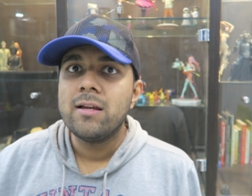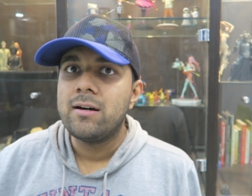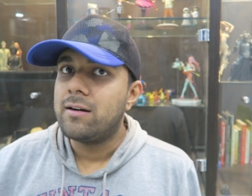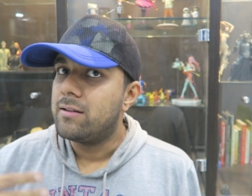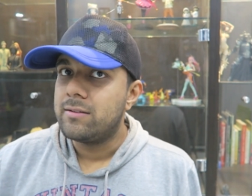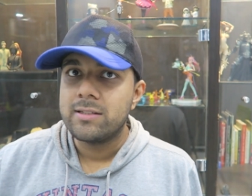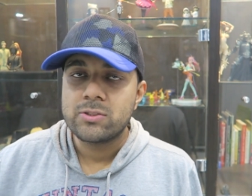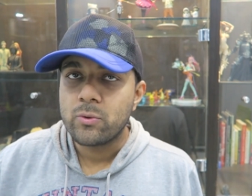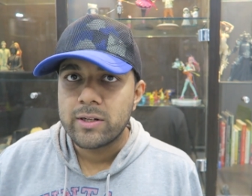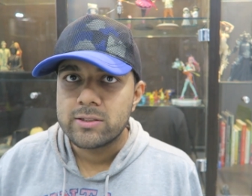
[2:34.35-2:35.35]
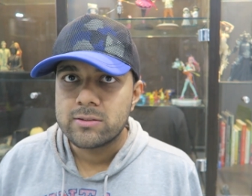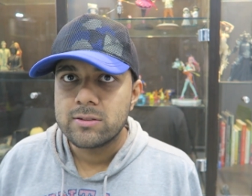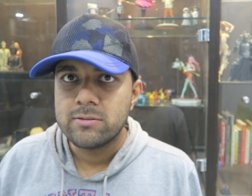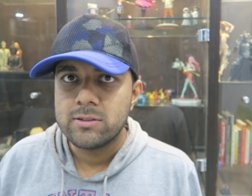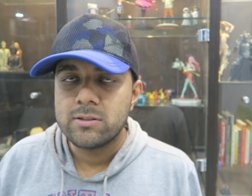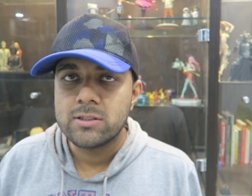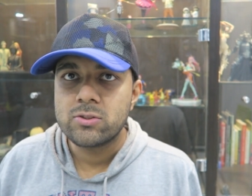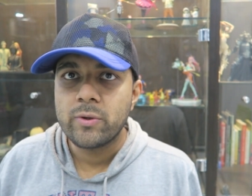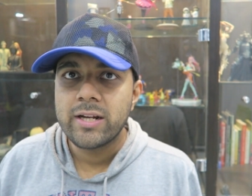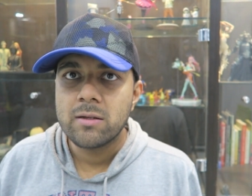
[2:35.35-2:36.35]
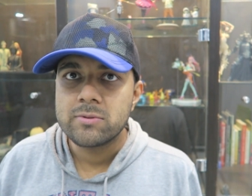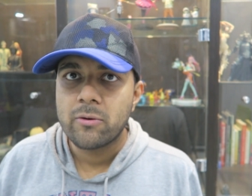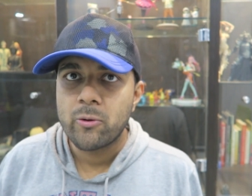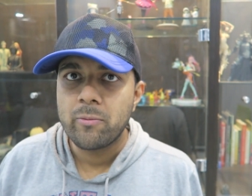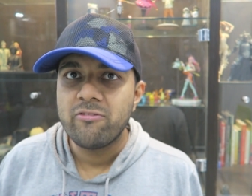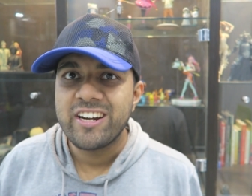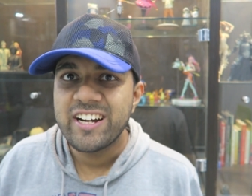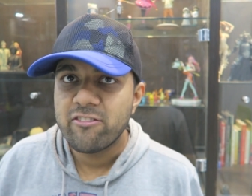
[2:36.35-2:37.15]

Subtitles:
the story comes out to be very